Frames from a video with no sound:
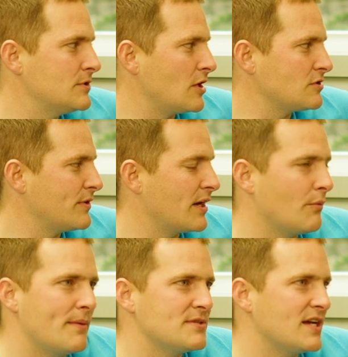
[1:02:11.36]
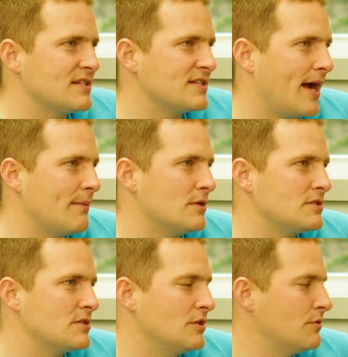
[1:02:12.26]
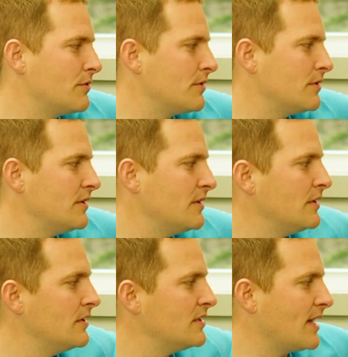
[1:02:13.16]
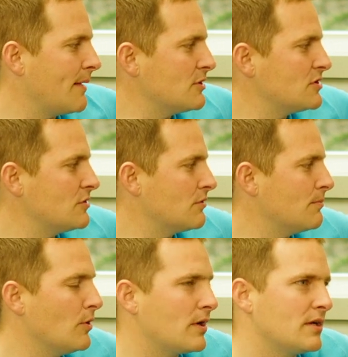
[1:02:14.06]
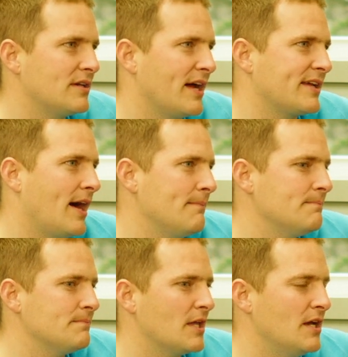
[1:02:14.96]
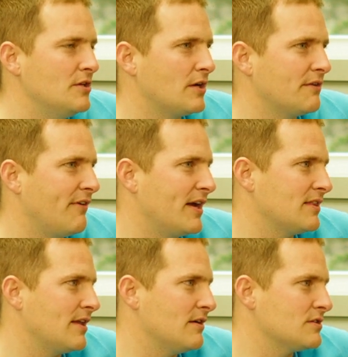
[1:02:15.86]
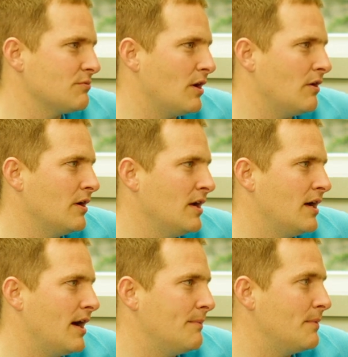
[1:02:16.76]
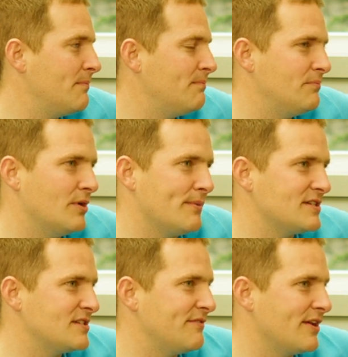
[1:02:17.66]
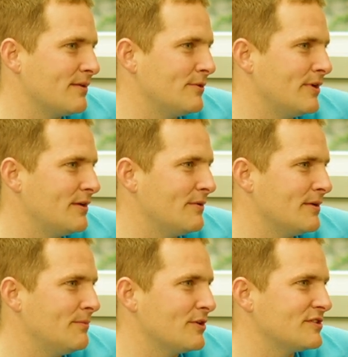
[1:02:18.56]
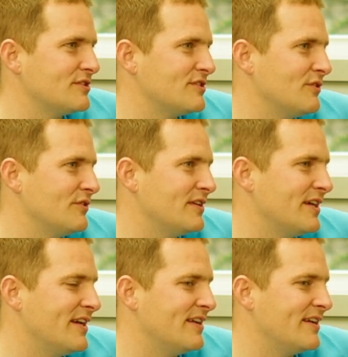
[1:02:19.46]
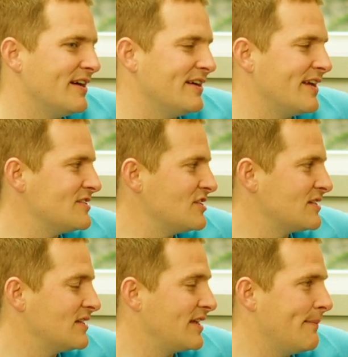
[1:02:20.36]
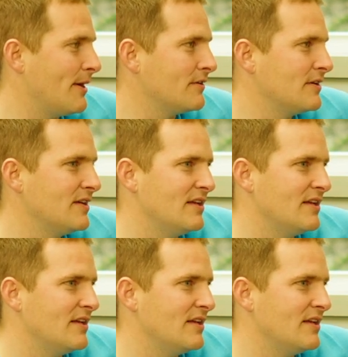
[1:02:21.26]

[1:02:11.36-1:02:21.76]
it's also we got a website, Timeless Youth, timelessyouthbook.com, okay. and you can find it there as well. Um, but pretty much available anywhere books are sold. And uh, yeah, it just came out